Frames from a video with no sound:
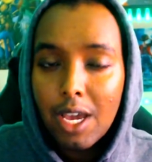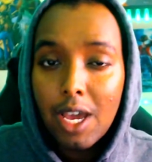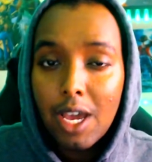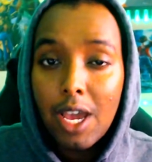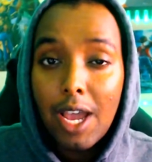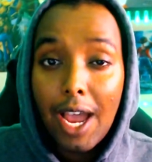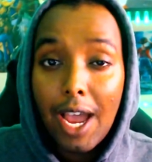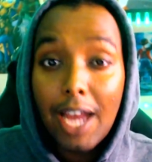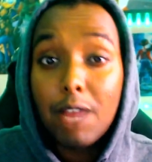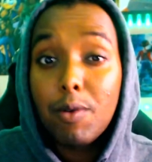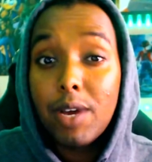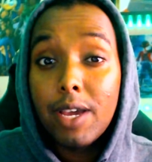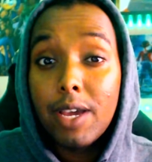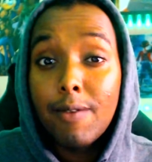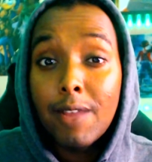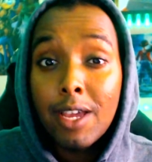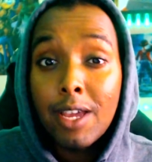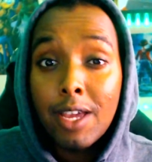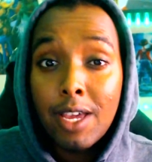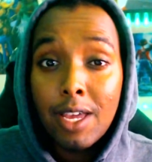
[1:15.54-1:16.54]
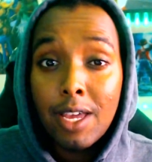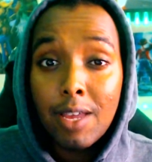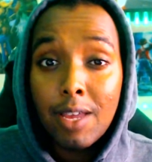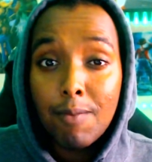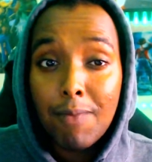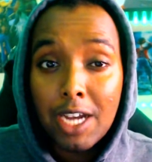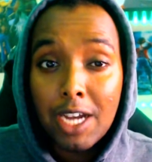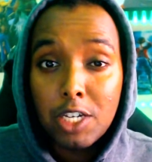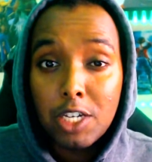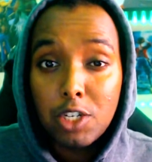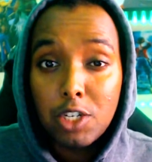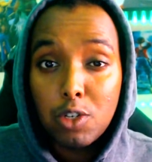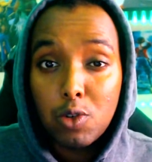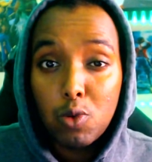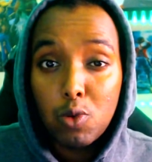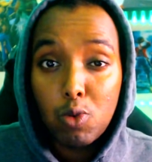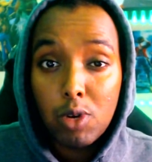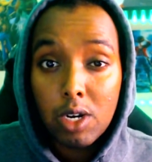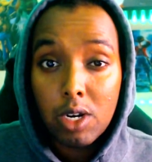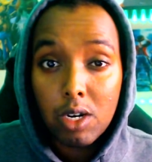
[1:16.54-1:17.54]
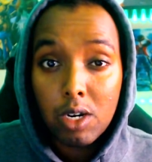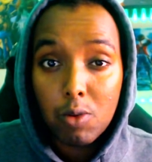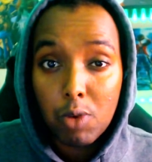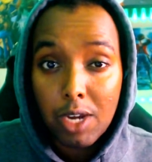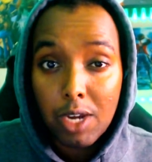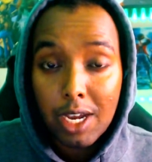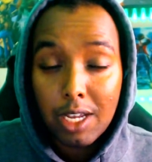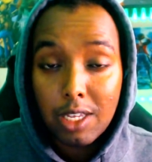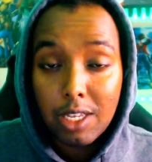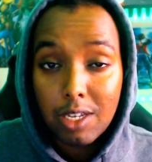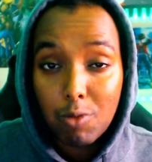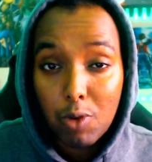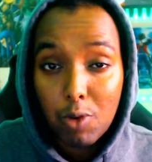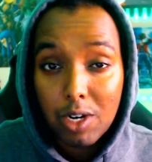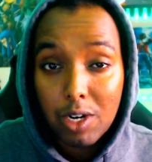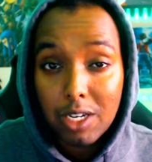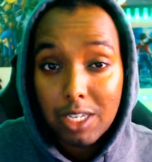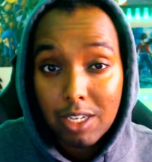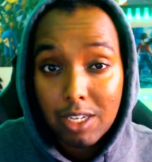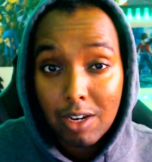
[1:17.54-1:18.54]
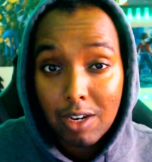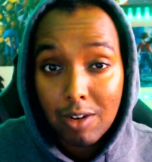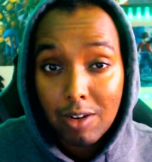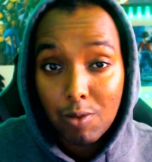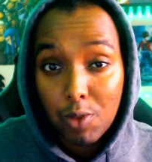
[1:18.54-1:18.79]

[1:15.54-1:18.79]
Anyway, mind you, we're we're getting to where sister,